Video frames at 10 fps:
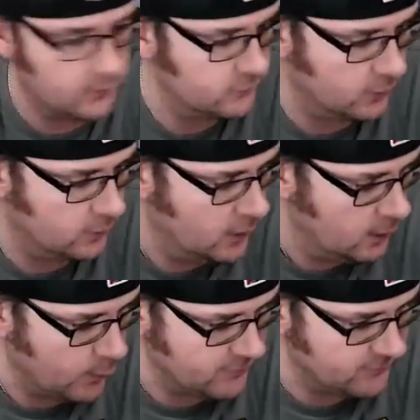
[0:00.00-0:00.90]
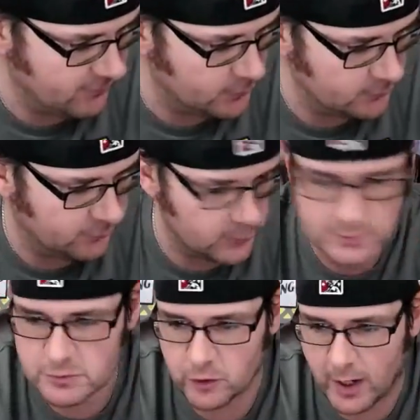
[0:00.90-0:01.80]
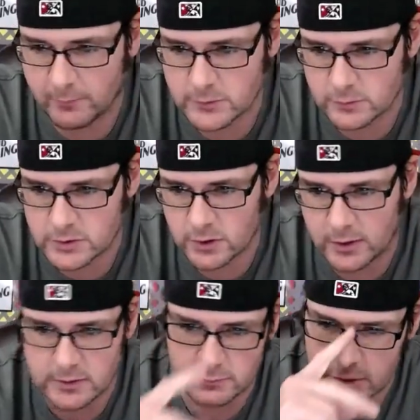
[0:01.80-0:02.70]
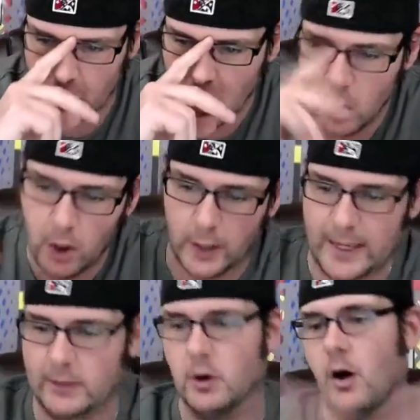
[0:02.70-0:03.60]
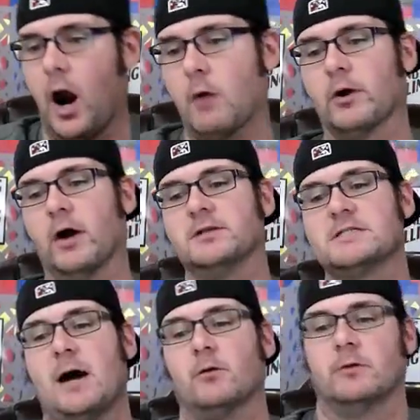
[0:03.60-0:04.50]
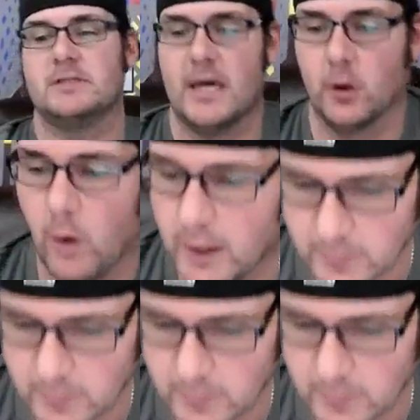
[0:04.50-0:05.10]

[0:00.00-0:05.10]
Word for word: So we have 504 subscribers, which is awesome. So again, all right, we're cutting this out. It's 801.